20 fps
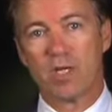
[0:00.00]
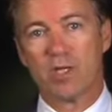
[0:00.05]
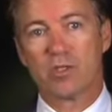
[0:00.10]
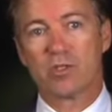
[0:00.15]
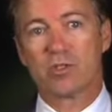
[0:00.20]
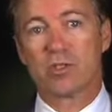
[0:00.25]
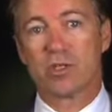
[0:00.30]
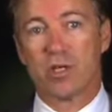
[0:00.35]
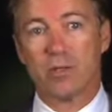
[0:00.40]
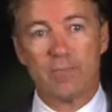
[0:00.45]

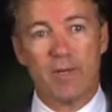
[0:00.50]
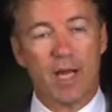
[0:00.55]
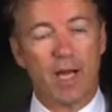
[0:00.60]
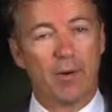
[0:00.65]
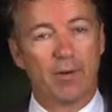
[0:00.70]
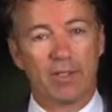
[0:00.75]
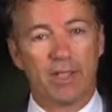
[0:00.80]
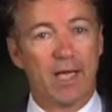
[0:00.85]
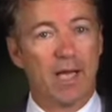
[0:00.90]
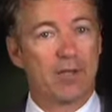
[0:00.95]

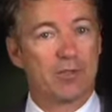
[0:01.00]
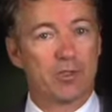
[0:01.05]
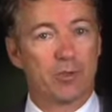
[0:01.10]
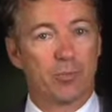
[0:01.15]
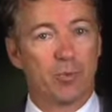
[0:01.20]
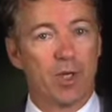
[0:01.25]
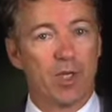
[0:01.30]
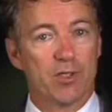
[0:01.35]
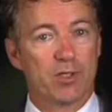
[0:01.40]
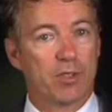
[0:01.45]
somehow allows the
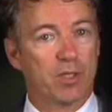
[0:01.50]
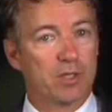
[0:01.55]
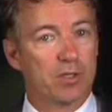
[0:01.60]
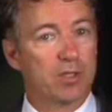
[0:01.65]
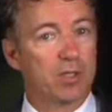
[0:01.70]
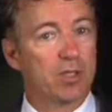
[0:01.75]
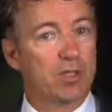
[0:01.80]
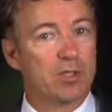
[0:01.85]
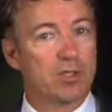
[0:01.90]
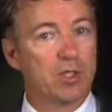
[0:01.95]
president
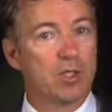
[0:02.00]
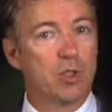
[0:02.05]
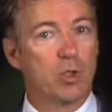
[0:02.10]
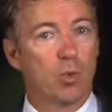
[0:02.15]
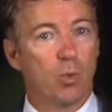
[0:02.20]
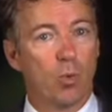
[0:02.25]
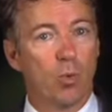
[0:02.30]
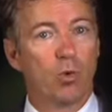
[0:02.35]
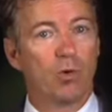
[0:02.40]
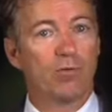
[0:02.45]
to continue
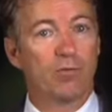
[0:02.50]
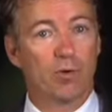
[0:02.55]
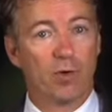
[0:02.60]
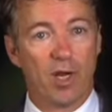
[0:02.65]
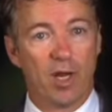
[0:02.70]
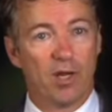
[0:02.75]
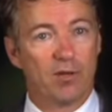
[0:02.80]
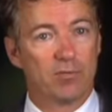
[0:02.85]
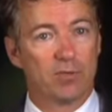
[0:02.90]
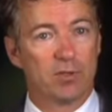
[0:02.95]
war
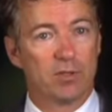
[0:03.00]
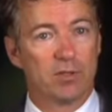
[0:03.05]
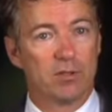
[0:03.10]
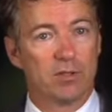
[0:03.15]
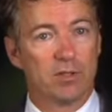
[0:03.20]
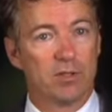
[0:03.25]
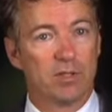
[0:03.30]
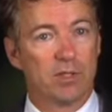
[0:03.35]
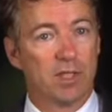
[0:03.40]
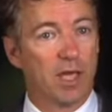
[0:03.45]
forever
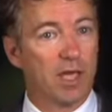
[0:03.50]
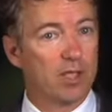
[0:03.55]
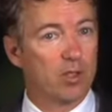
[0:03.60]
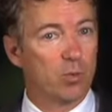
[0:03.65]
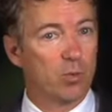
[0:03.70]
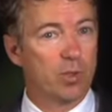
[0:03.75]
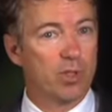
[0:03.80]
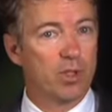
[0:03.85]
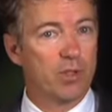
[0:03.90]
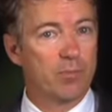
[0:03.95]
at a
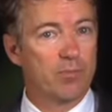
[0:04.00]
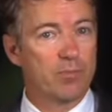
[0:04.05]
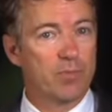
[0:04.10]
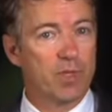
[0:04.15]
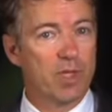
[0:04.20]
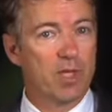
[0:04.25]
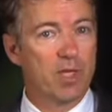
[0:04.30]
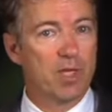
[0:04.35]
whim,